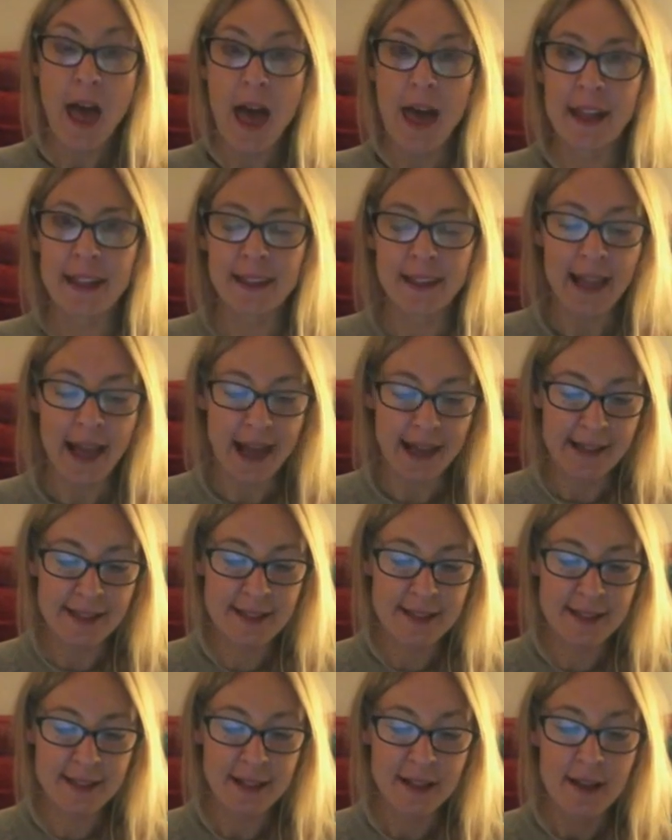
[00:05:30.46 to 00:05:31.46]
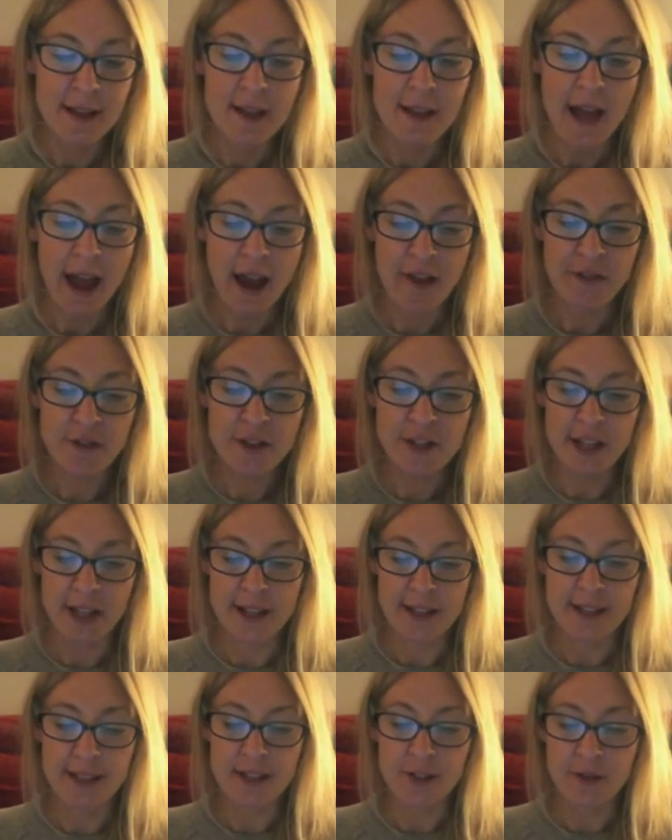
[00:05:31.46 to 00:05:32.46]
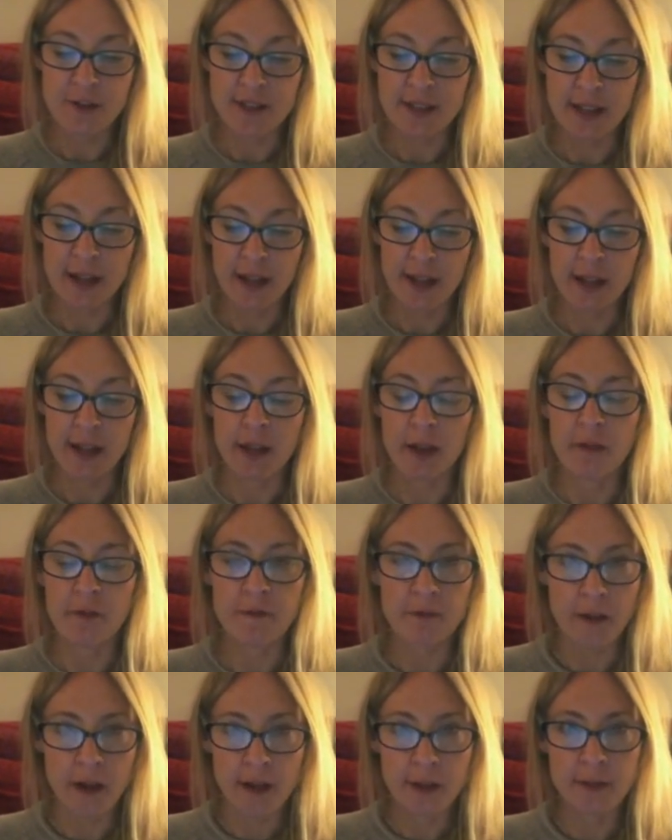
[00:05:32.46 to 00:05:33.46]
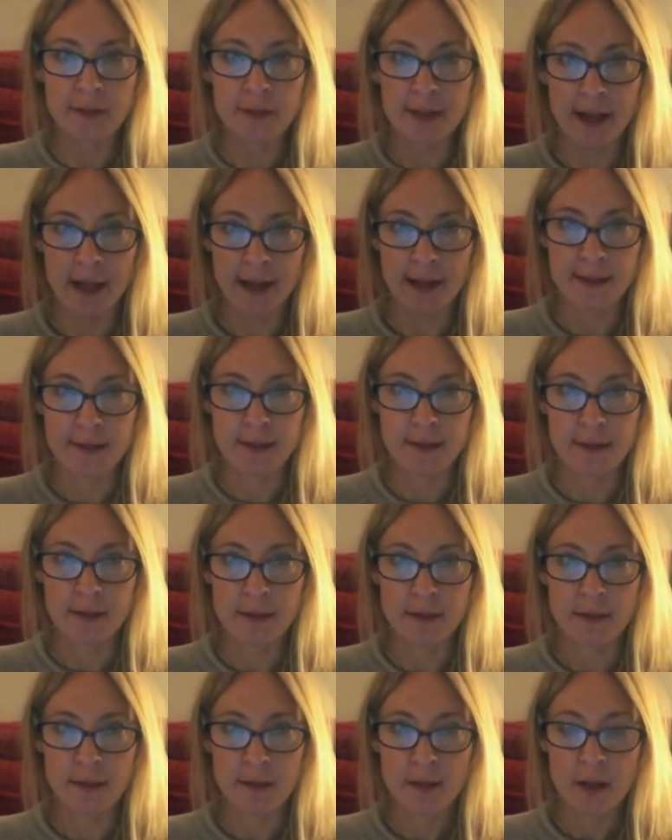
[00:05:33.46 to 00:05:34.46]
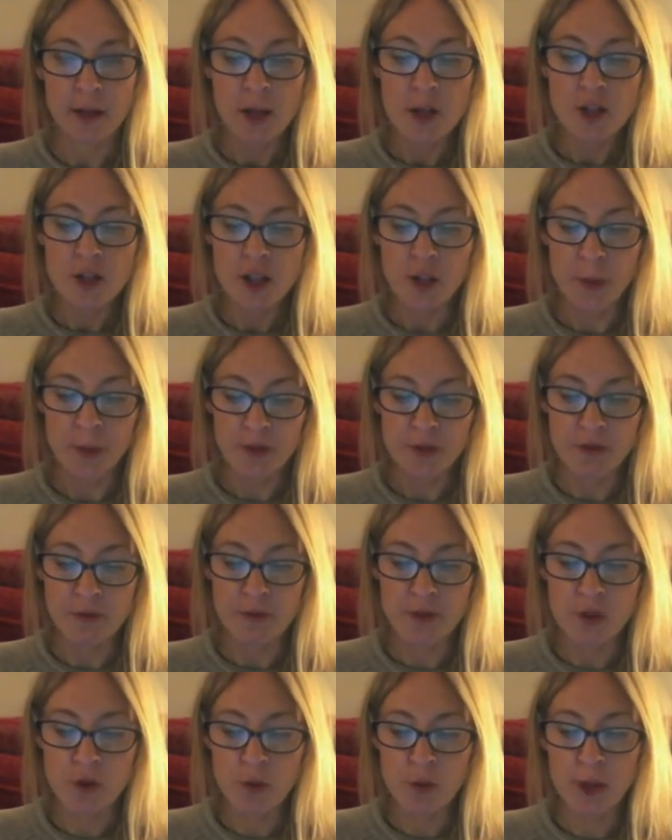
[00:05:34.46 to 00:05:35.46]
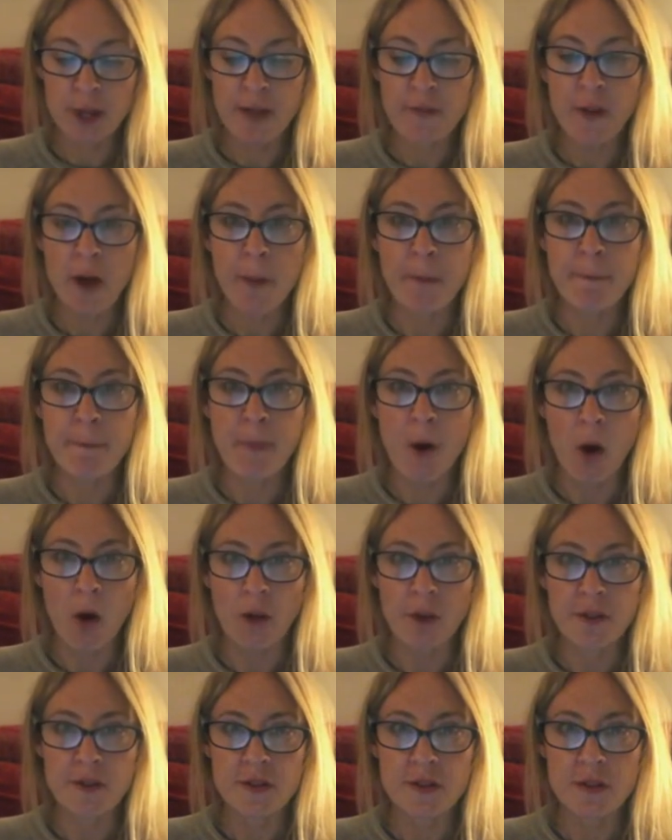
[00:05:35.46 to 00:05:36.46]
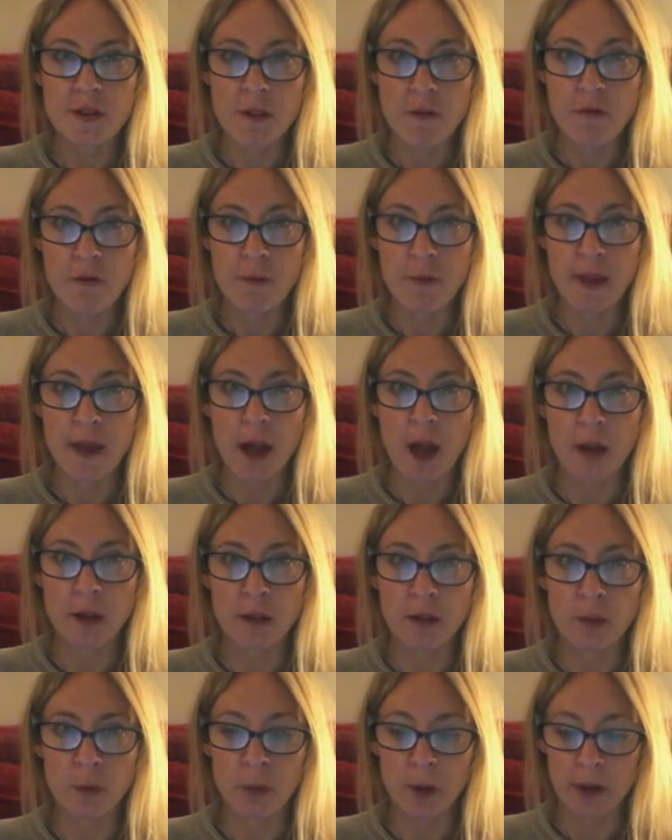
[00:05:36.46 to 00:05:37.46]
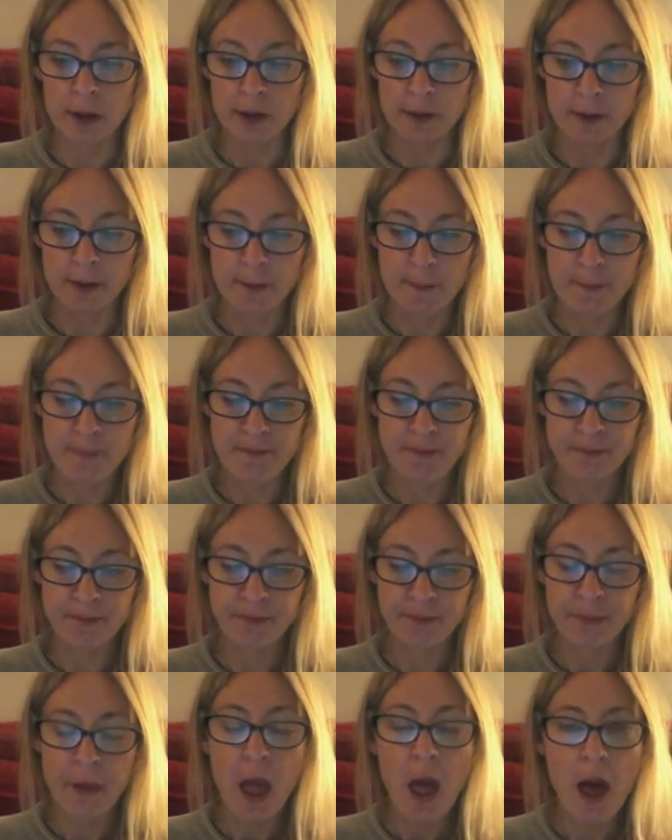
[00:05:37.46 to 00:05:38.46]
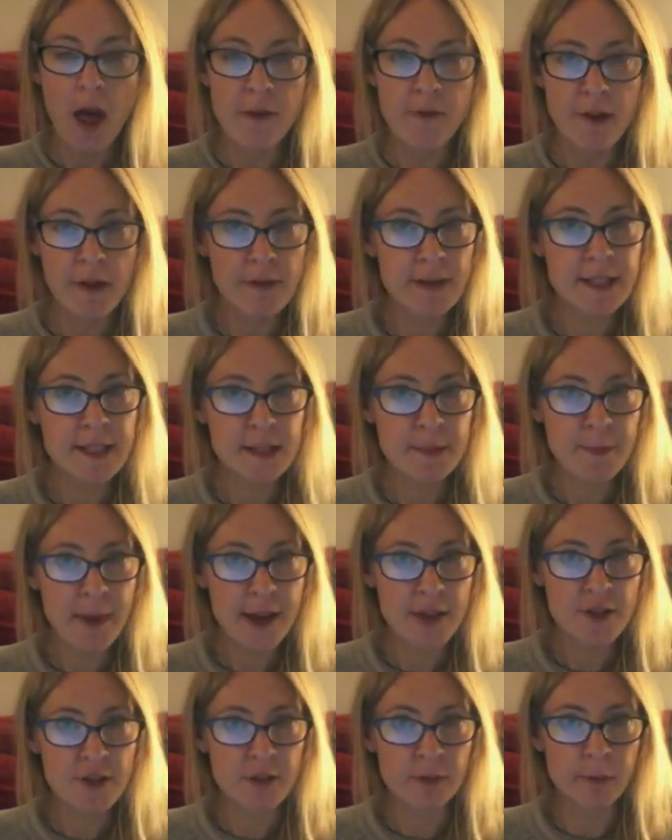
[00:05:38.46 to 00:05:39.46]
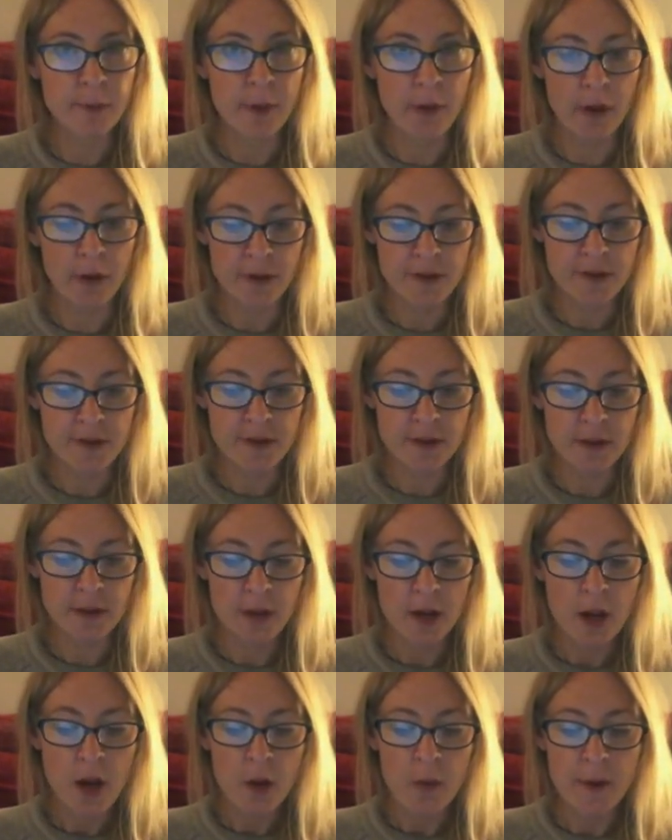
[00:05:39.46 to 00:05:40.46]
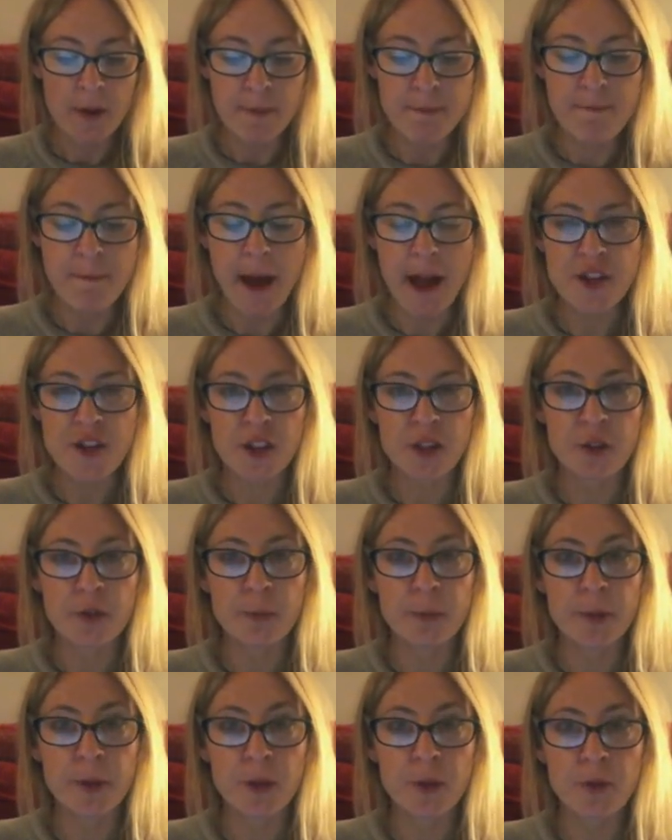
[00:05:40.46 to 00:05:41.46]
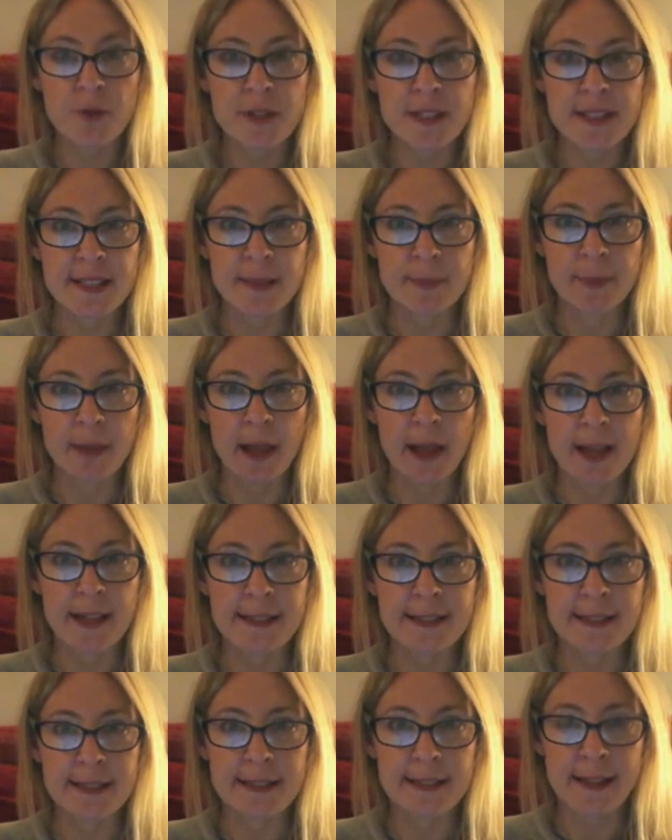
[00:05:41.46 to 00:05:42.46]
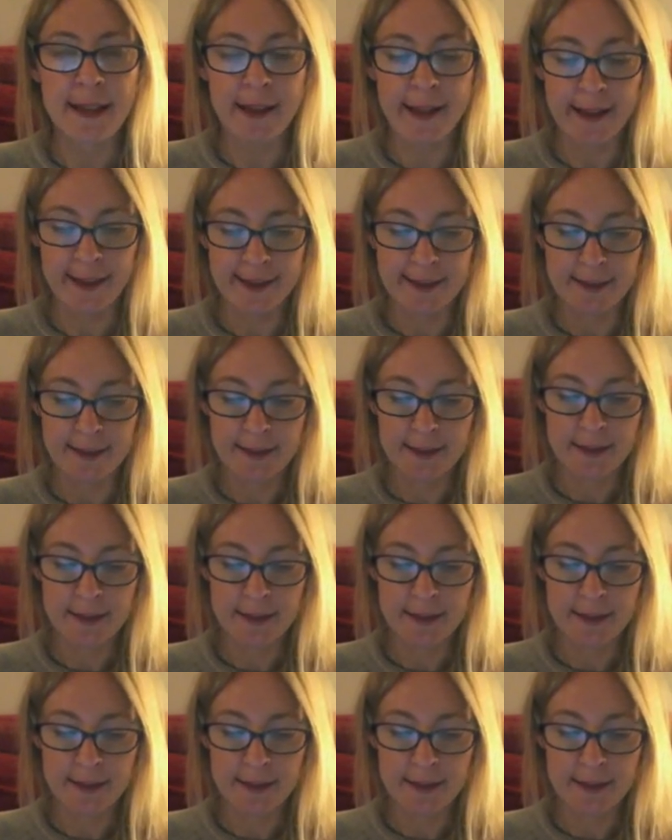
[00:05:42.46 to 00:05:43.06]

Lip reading: At last, Aphrodite told Psyche her final task. She was to retrieve a box from the underworld. A very special box with magical beauty supplies inside.